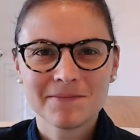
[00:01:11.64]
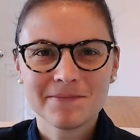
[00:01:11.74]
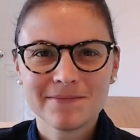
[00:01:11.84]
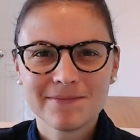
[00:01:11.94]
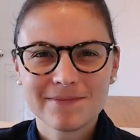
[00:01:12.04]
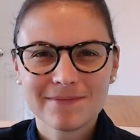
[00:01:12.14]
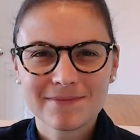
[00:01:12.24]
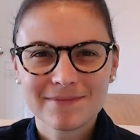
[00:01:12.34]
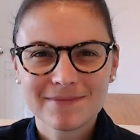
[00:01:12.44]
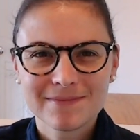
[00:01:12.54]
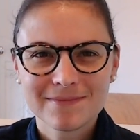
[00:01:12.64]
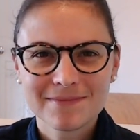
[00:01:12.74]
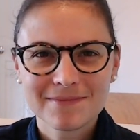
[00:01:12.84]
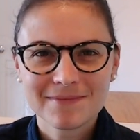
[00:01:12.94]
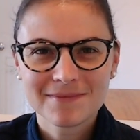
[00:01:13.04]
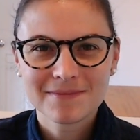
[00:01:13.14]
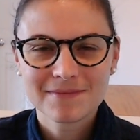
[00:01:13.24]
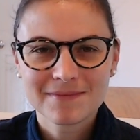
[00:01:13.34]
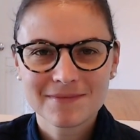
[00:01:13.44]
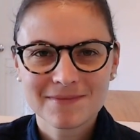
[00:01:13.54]

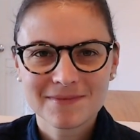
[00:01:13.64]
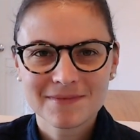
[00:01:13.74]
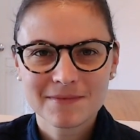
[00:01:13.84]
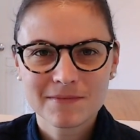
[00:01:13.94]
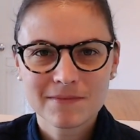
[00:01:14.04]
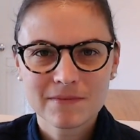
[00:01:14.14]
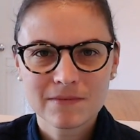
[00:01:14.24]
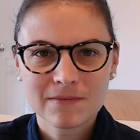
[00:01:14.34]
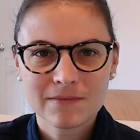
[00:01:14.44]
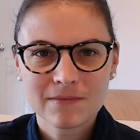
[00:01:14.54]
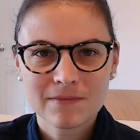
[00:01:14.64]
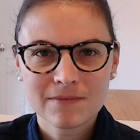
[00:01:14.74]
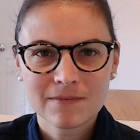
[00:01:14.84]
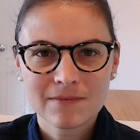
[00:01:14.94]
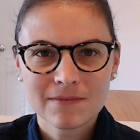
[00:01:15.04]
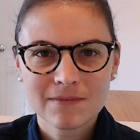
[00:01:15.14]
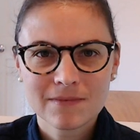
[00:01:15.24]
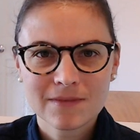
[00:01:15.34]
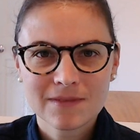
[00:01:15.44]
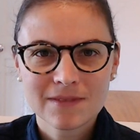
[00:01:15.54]

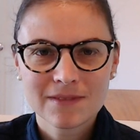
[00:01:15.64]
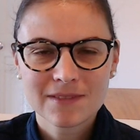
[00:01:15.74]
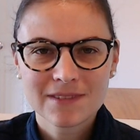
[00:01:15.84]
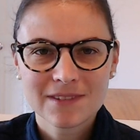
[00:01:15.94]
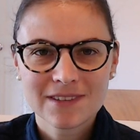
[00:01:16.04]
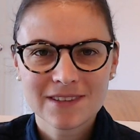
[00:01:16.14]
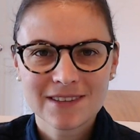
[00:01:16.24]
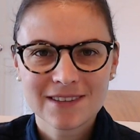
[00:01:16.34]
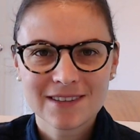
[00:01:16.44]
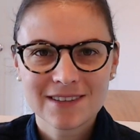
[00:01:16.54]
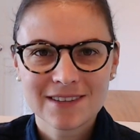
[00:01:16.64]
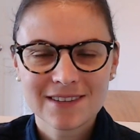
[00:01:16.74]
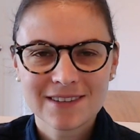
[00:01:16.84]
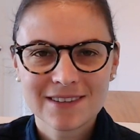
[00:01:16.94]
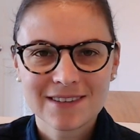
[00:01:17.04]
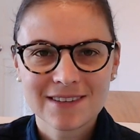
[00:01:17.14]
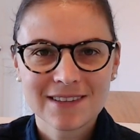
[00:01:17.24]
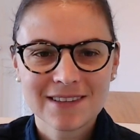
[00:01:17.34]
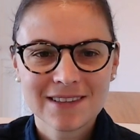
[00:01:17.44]
[no speech]